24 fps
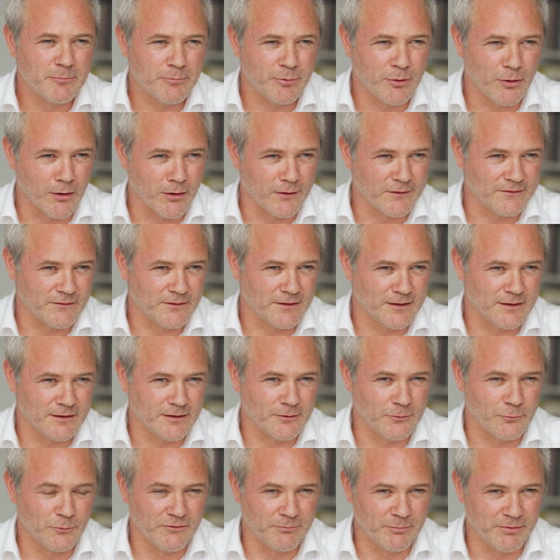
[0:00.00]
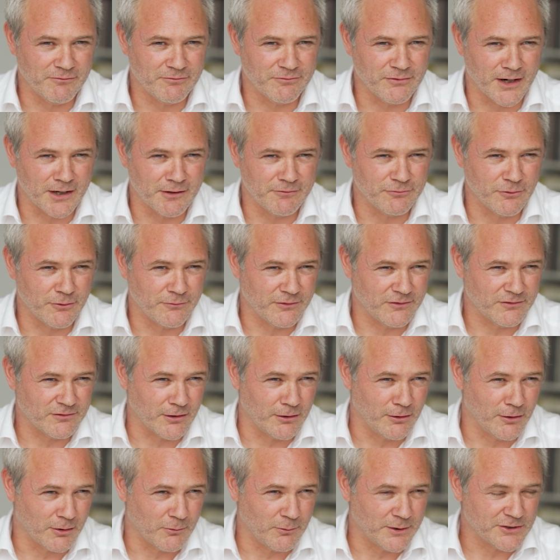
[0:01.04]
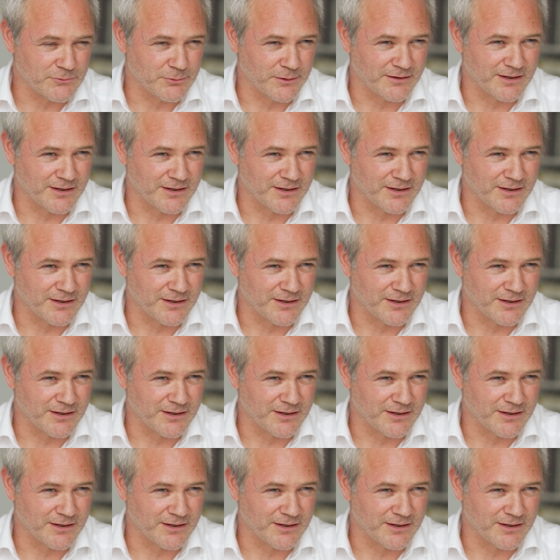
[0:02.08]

policy that we've been fighting for so long, which